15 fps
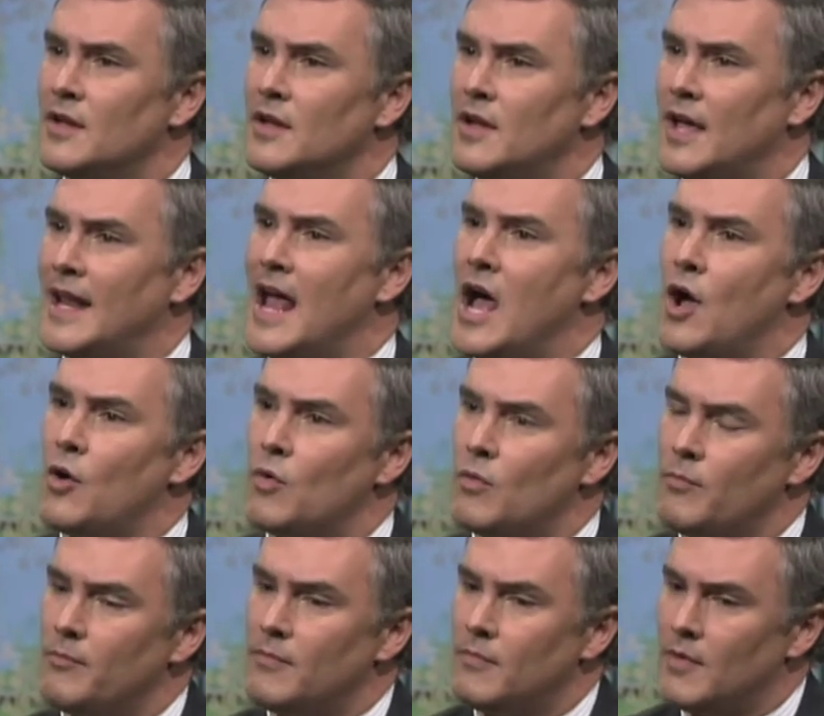and how
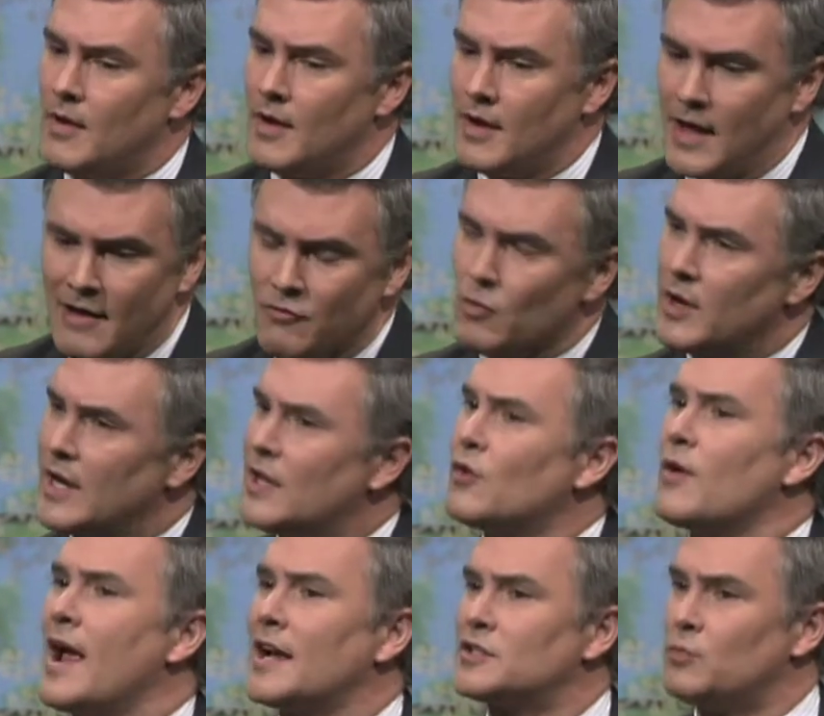everyone
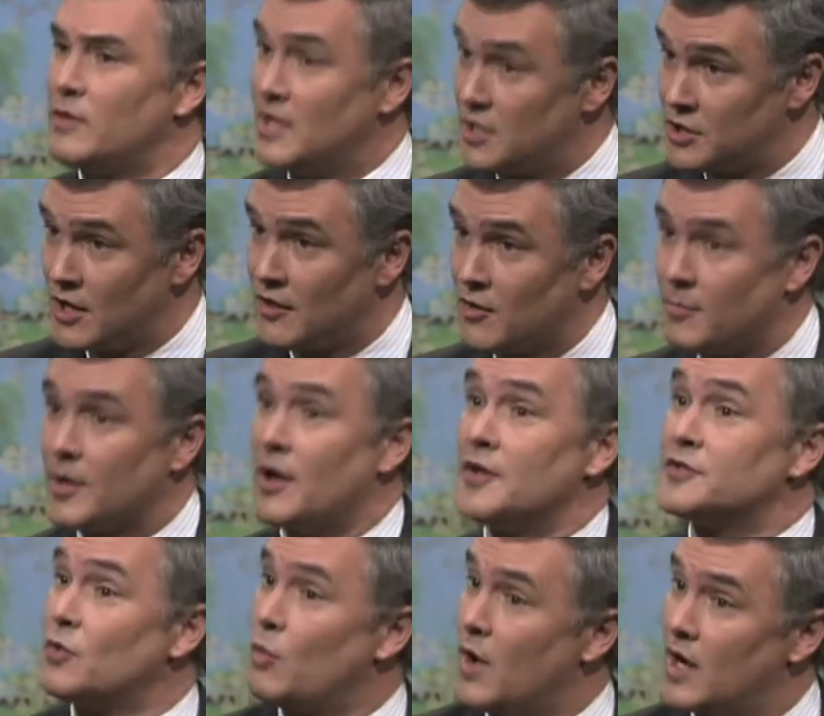interacts with each other, but
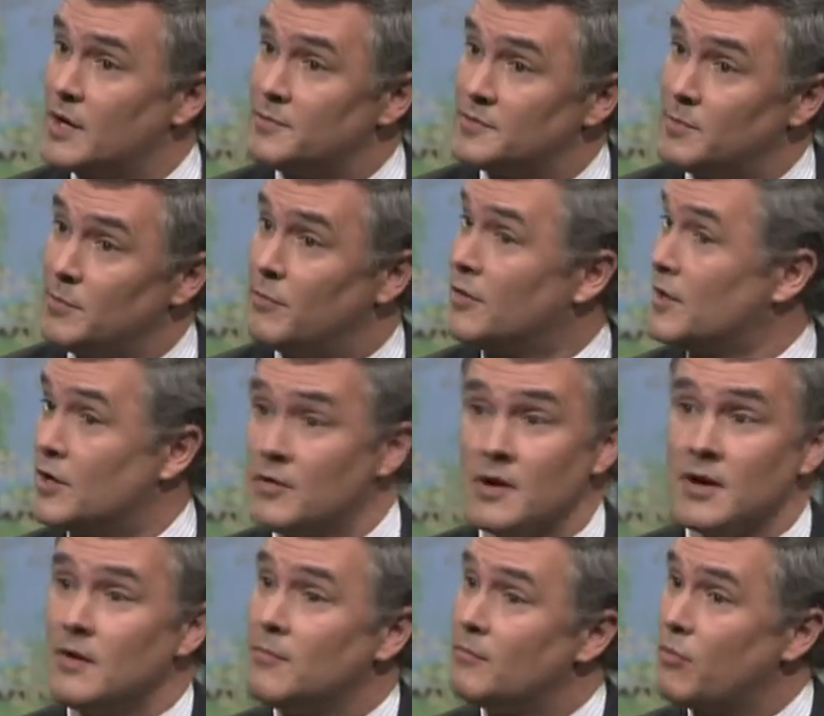also welcomes people that are
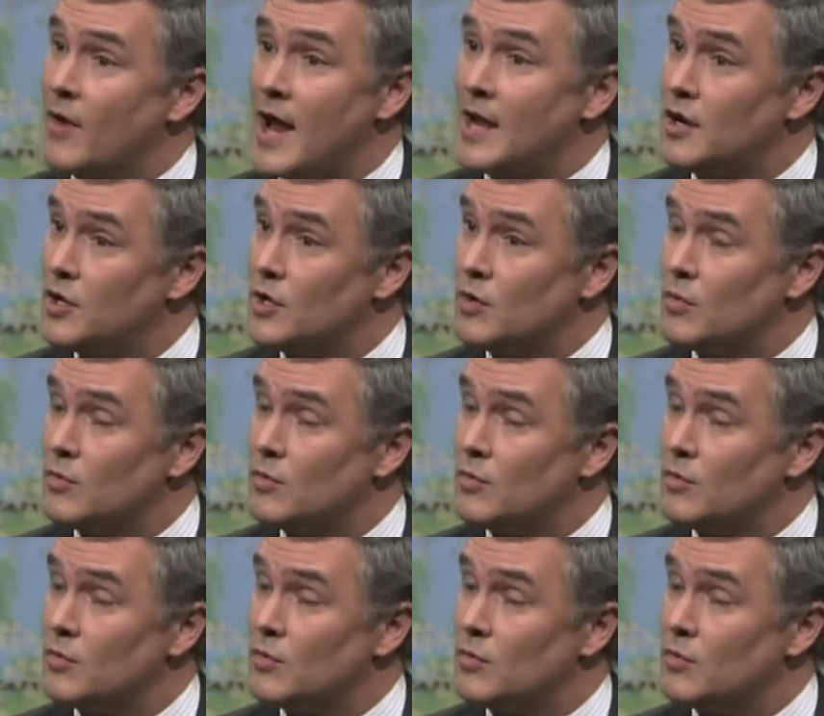brand new.